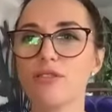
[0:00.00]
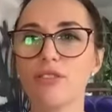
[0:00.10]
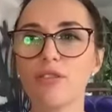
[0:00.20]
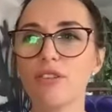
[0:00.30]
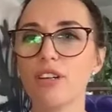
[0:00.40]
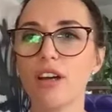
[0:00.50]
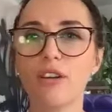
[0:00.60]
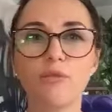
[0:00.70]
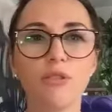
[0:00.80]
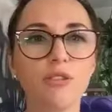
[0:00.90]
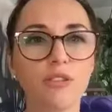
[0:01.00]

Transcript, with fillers: feel free to unmute